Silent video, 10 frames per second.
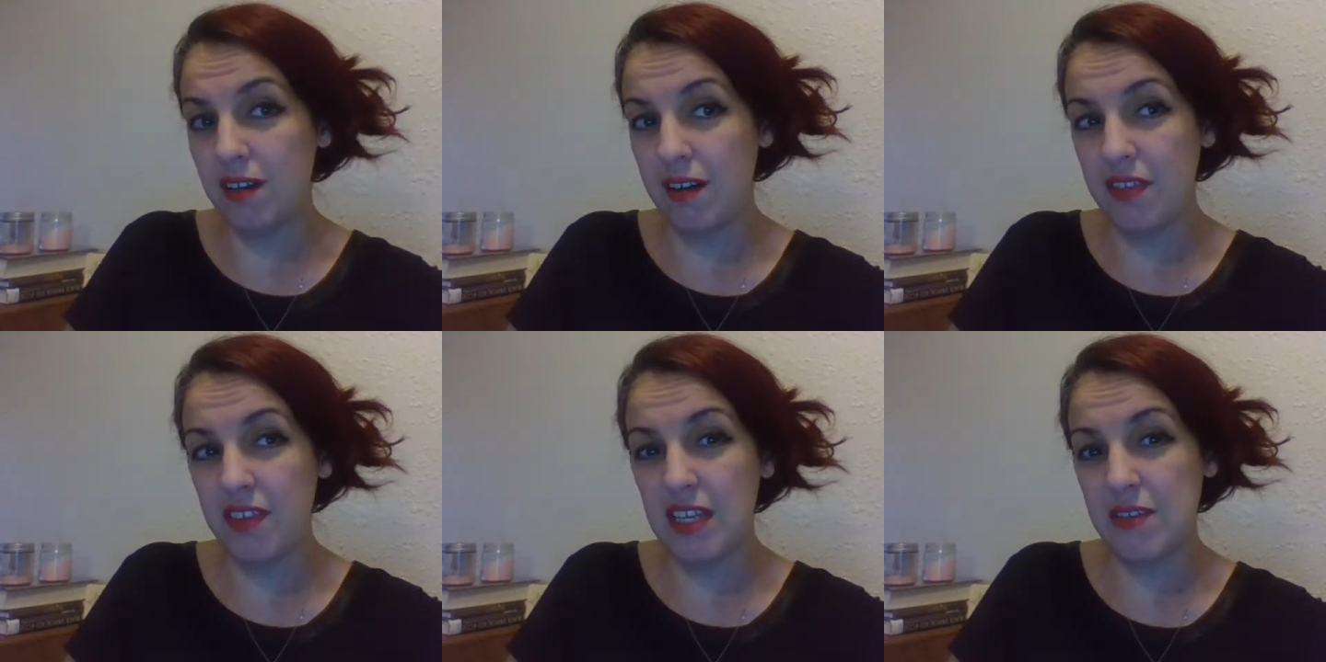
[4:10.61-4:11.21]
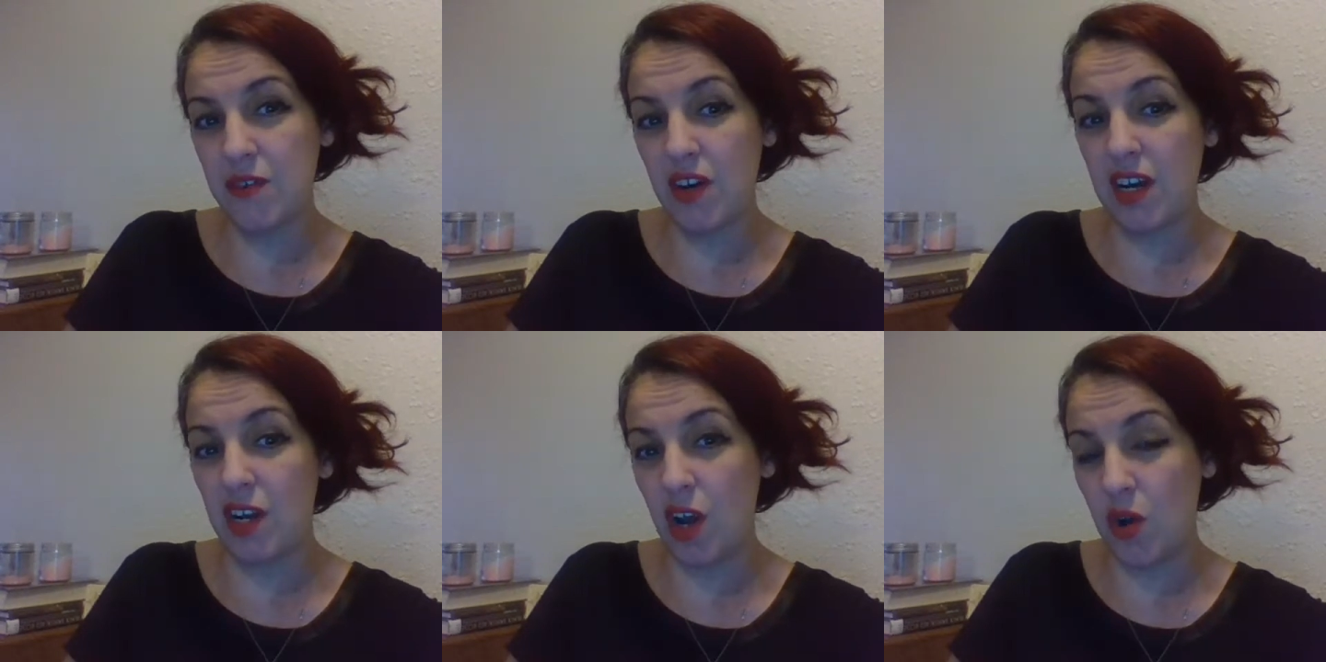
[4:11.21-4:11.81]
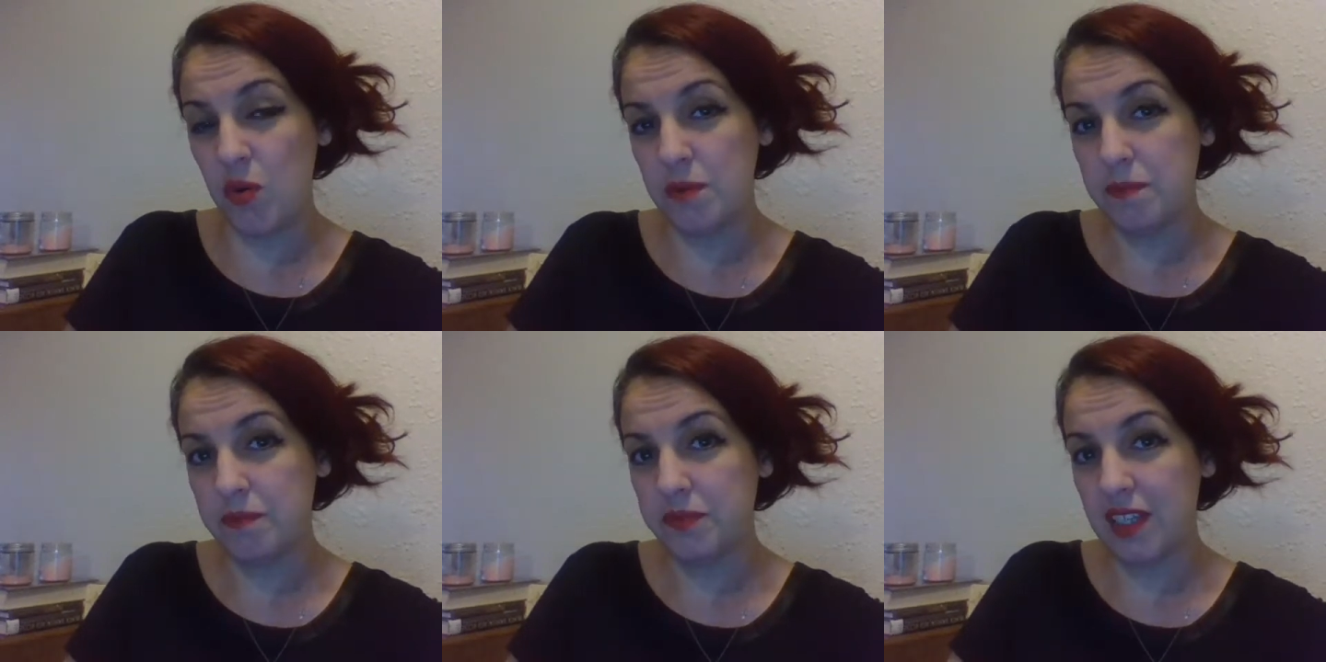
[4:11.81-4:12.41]
I think that's very low.
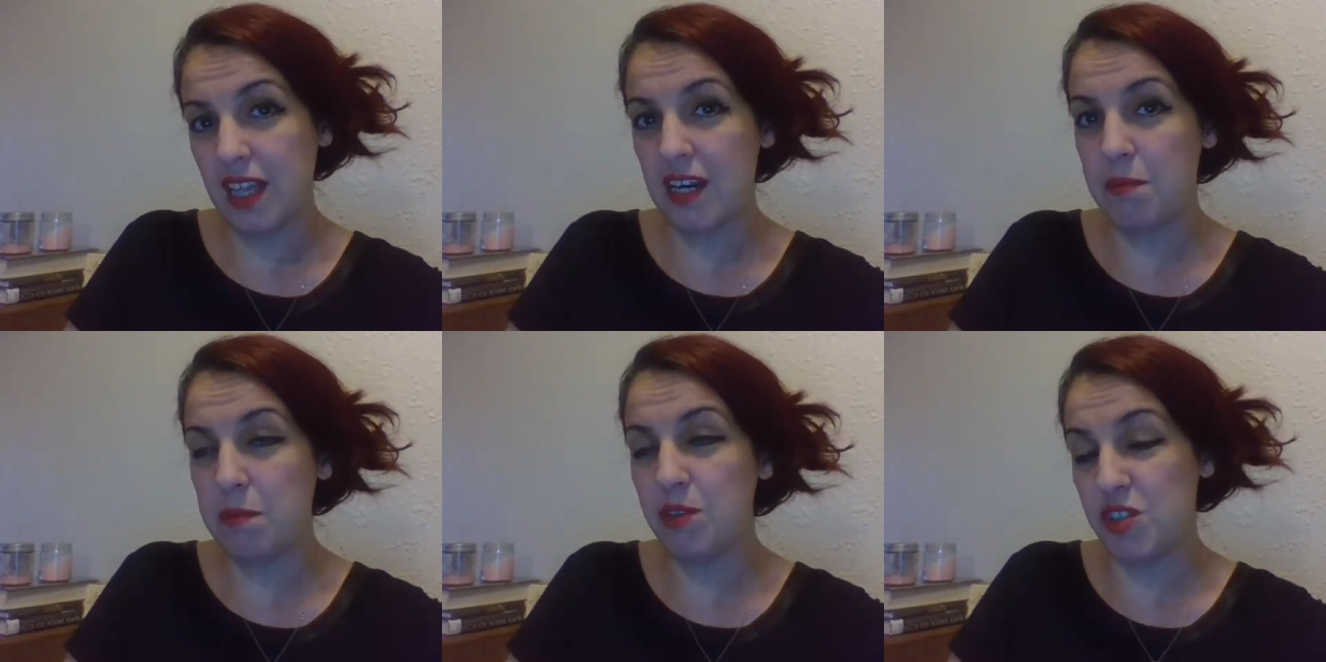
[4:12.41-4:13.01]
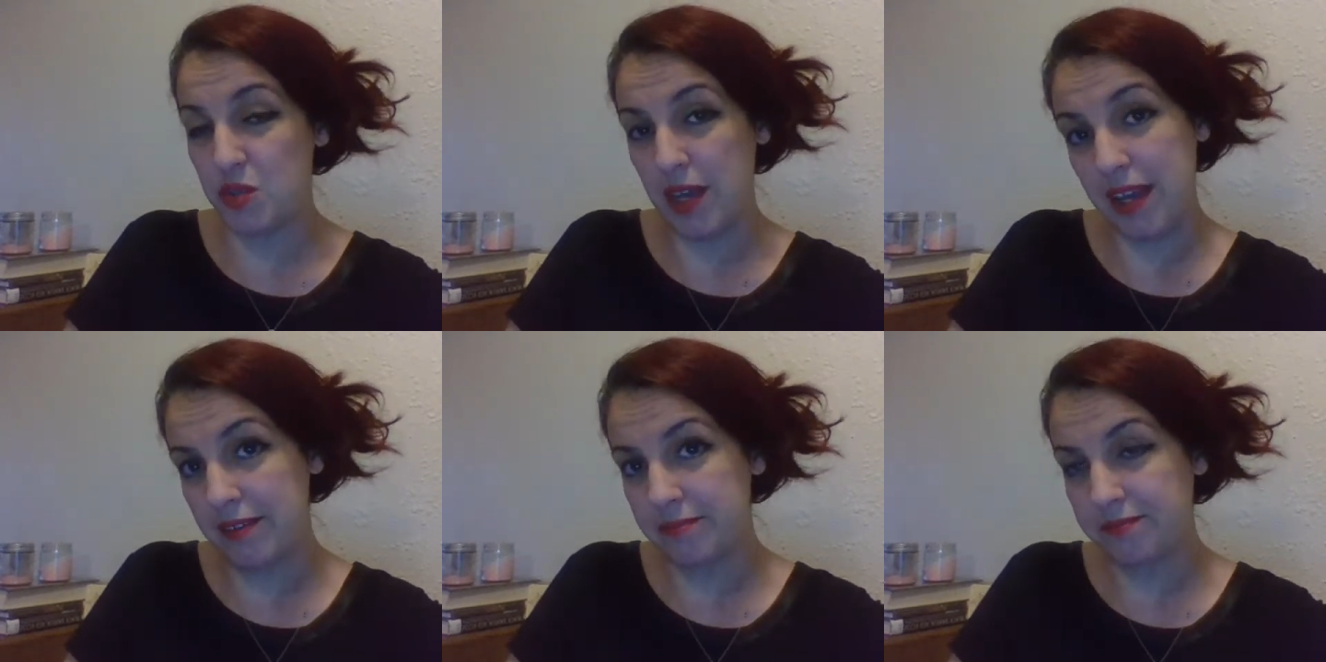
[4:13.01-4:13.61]
And a lot of people do that.